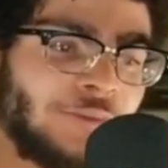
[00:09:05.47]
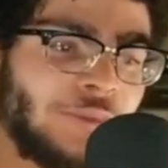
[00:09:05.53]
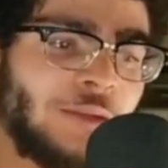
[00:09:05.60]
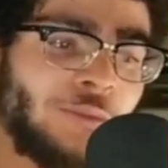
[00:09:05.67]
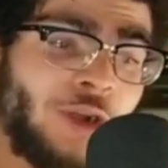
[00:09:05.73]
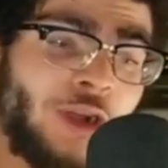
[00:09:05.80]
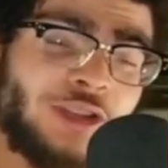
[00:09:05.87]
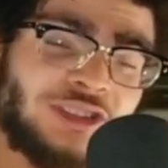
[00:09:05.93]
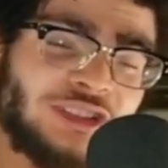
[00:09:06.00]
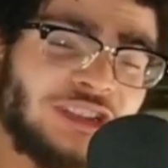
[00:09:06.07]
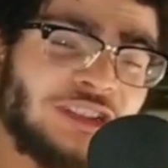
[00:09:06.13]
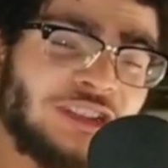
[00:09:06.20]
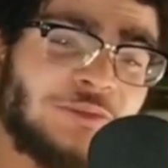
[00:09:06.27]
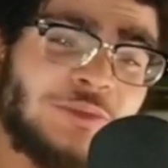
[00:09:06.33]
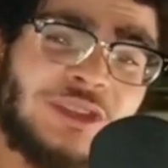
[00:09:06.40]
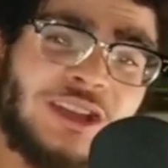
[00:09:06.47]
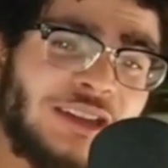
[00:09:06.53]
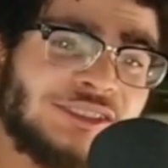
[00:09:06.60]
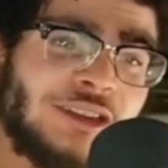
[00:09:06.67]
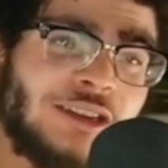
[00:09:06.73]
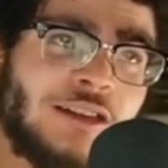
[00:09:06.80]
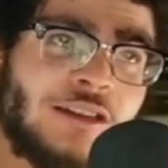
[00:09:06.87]
partially
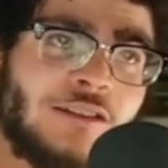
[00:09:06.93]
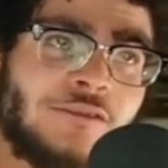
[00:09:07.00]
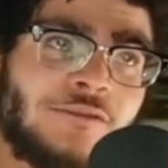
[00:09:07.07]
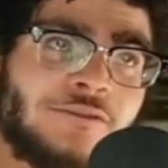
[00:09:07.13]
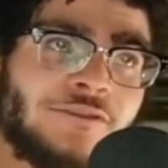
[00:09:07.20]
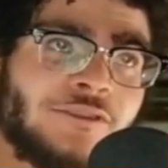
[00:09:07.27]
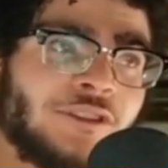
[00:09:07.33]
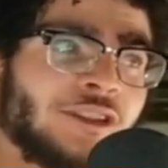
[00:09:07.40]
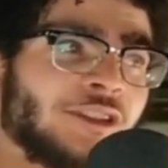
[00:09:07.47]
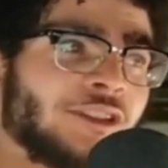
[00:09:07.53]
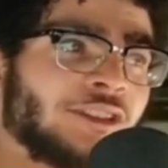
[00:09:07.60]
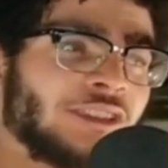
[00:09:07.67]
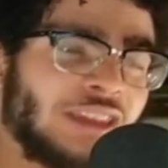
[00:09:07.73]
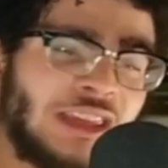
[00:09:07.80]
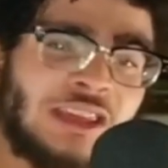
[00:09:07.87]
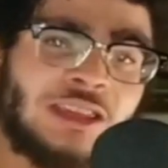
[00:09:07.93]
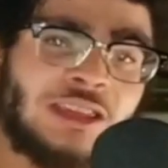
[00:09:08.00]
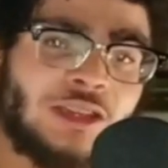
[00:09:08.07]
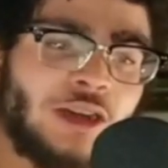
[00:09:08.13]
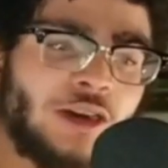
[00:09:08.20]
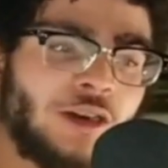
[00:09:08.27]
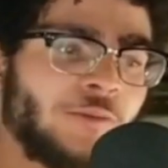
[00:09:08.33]
because of
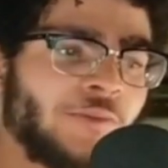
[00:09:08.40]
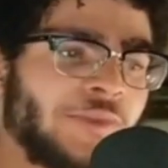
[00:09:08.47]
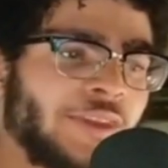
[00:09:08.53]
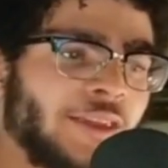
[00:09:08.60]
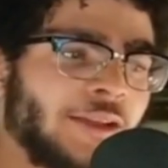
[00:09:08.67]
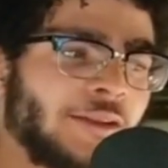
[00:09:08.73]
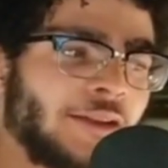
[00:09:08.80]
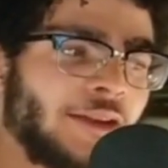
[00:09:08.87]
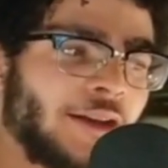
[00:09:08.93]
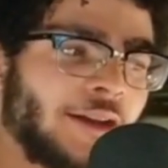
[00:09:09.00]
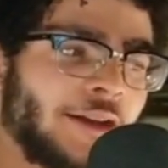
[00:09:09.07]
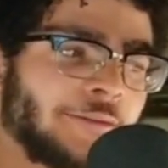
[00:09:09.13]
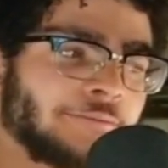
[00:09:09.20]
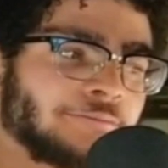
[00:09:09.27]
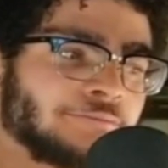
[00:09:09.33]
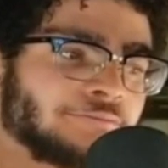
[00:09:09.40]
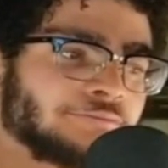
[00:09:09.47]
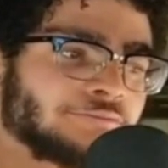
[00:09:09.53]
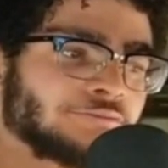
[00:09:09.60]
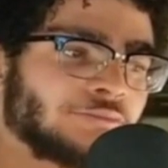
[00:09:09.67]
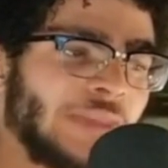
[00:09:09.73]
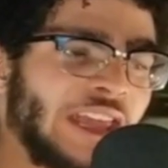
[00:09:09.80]
Kikyo, and
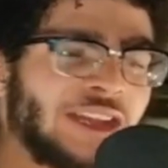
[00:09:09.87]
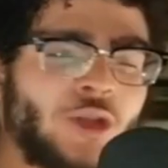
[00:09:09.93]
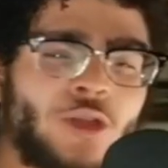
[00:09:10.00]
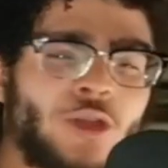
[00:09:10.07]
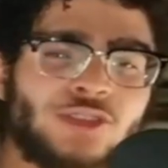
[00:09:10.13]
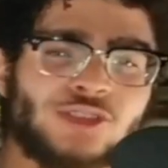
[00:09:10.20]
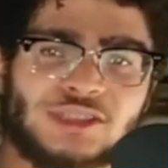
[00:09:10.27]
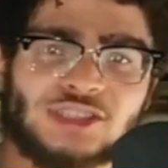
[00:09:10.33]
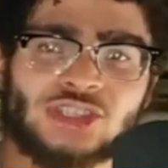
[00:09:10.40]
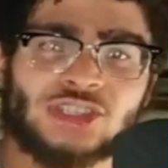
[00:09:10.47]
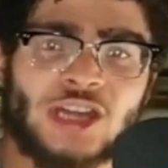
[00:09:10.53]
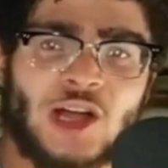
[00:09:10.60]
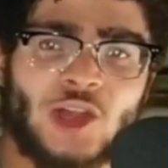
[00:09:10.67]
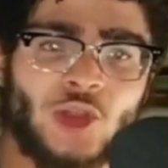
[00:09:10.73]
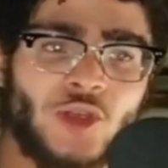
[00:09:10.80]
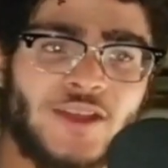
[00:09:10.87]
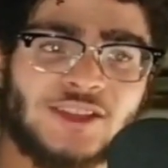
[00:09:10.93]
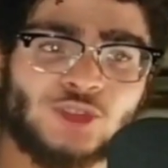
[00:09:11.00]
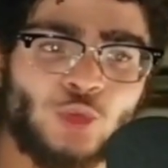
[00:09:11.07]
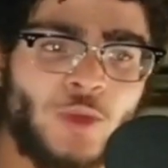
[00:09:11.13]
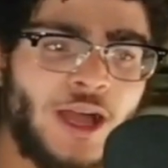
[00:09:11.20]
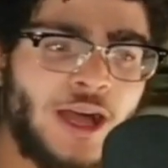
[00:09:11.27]
also his childhood
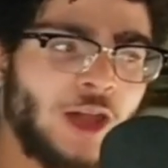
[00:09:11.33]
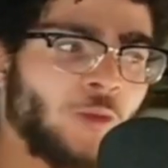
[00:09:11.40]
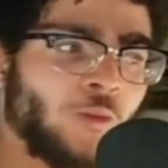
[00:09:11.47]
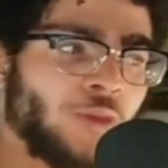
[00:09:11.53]
as well.